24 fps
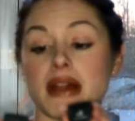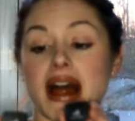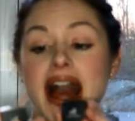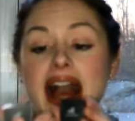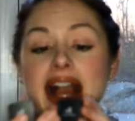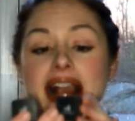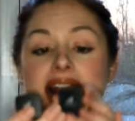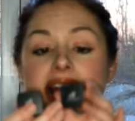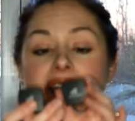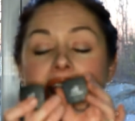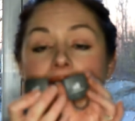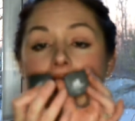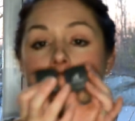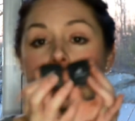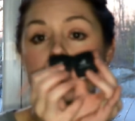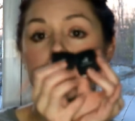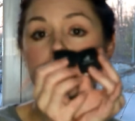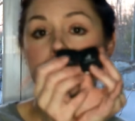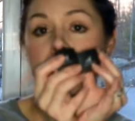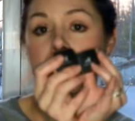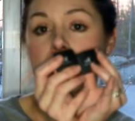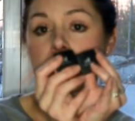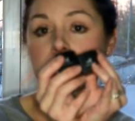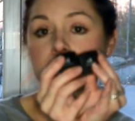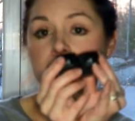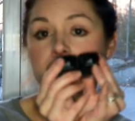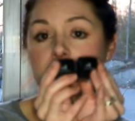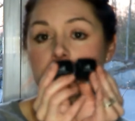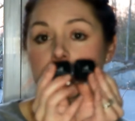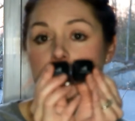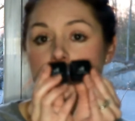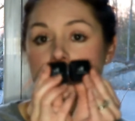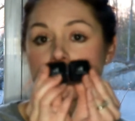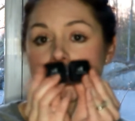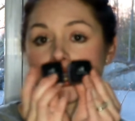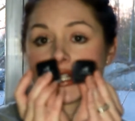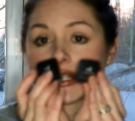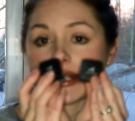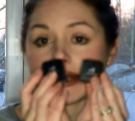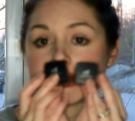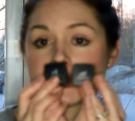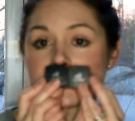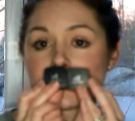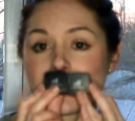black and brown versions,